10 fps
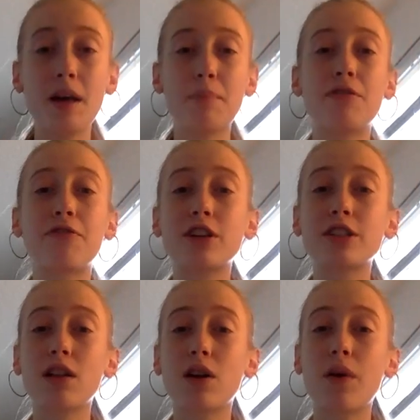But first
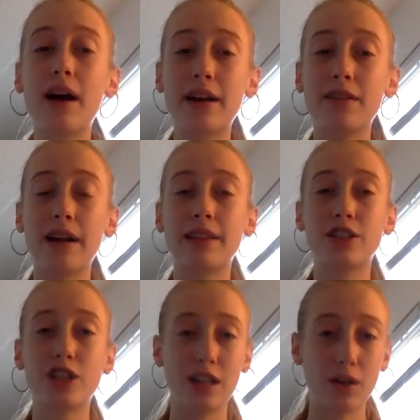I'll go ahead and write the
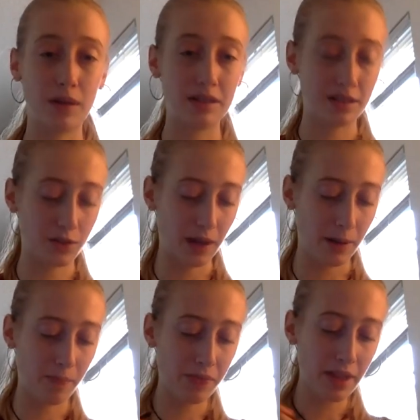cello ones as well.